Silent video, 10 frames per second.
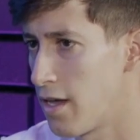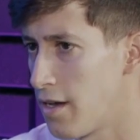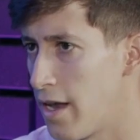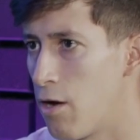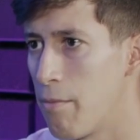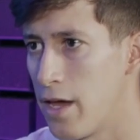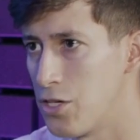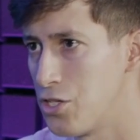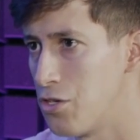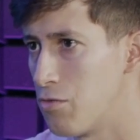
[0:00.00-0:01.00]
getting out,
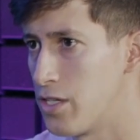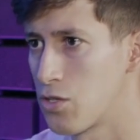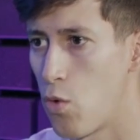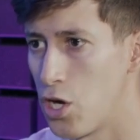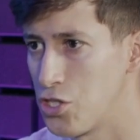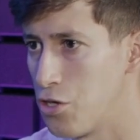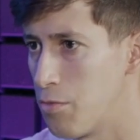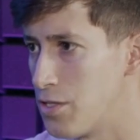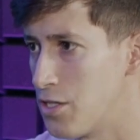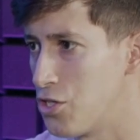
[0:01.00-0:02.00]
managing your risk, watching
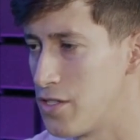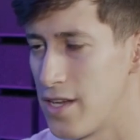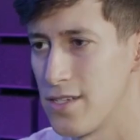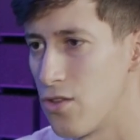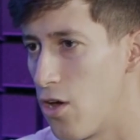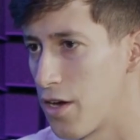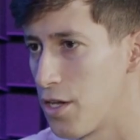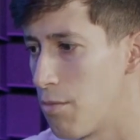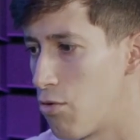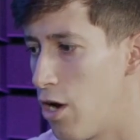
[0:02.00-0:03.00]
your position size,
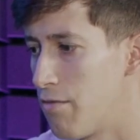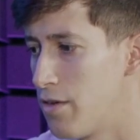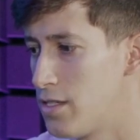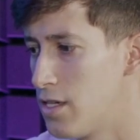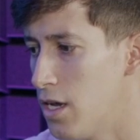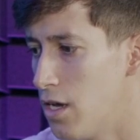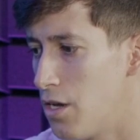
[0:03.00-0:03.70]
locking in profits,